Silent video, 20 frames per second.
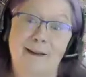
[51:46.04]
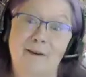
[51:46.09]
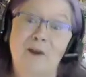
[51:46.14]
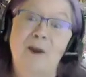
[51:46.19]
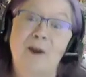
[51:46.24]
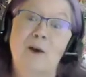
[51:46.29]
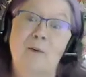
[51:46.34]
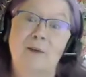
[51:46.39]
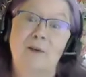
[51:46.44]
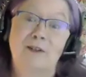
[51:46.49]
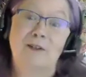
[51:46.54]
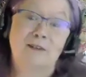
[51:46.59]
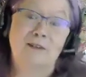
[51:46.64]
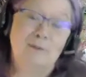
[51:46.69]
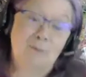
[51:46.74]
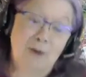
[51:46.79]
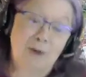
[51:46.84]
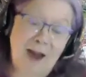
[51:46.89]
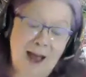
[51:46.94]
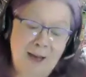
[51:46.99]
Which is
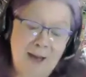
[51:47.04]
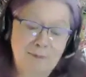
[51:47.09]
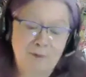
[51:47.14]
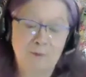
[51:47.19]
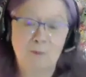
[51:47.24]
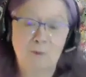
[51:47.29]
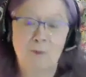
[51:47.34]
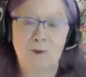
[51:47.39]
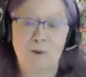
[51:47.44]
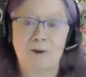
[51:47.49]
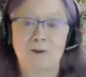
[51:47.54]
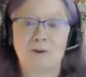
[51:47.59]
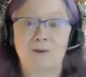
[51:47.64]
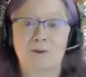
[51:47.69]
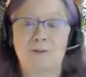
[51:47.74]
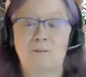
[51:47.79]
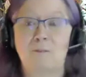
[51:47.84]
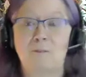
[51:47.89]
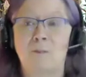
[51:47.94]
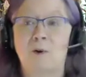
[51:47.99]
perhaps more
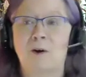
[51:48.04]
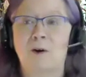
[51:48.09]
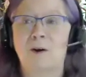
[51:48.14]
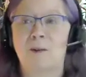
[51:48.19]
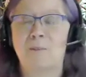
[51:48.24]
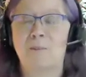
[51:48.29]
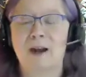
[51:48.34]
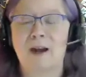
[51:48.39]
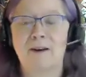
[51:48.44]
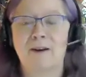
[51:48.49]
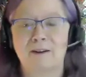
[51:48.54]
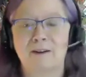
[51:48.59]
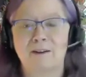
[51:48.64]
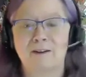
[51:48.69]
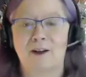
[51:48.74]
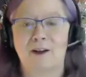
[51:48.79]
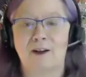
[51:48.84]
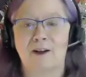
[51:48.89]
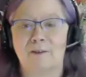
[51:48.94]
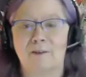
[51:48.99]
apparent
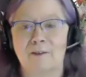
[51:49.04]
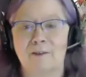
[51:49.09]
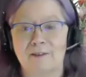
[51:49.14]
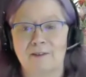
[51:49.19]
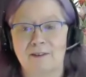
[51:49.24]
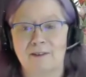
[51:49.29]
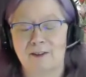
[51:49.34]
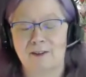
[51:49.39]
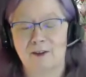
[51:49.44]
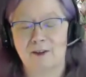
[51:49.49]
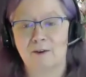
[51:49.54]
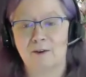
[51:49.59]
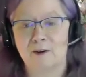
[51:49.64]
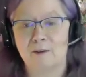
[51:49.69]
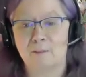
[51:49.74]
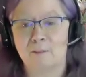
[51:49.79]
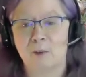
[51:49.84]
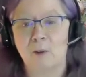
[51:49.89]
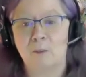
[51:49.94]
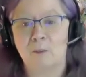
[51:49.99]
to all of us at the
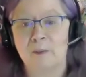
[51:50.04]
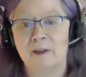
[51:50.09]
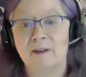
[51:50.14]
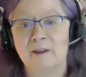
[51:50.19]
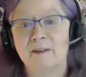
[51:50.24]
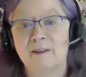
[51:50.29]
current moment.